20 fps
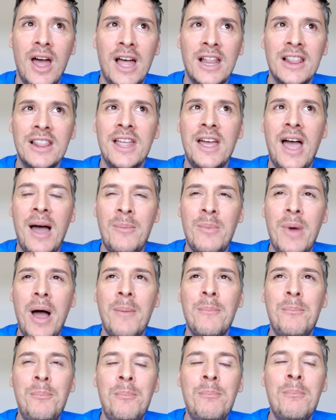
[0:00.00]

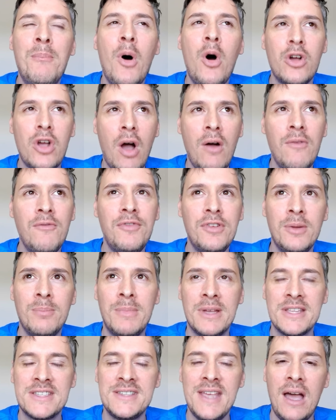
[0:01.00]
I'm more confident
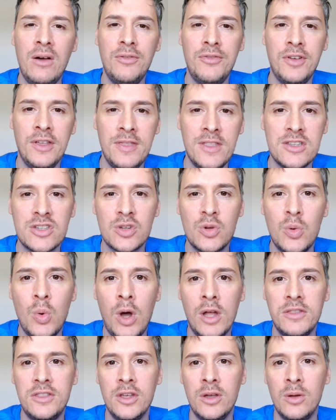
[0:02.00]
myself in the
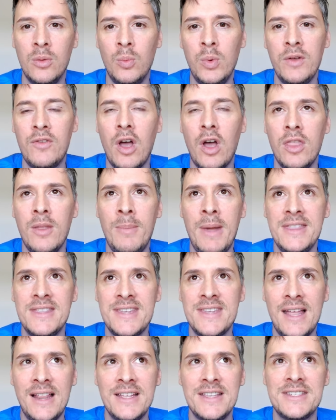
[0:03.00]
squad, that we've got the
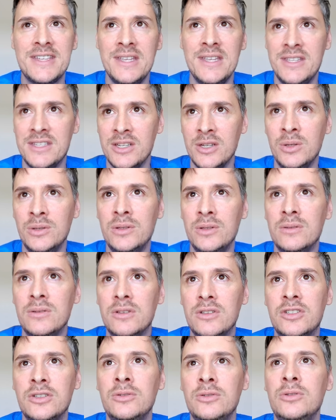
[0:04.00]
mentality to
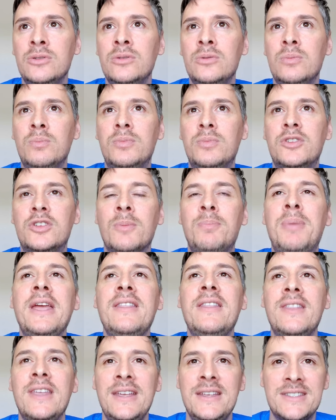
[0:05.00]

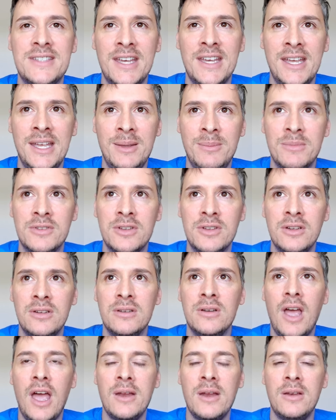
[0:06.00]
beat these teams,
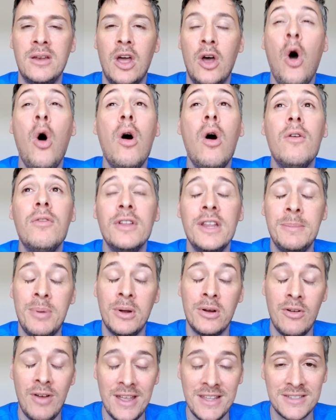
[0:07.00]
and hopefully
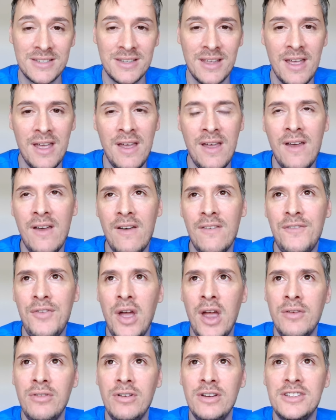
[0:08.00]
progress
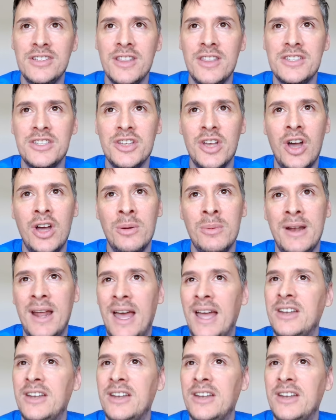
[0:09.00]
further into the tournament.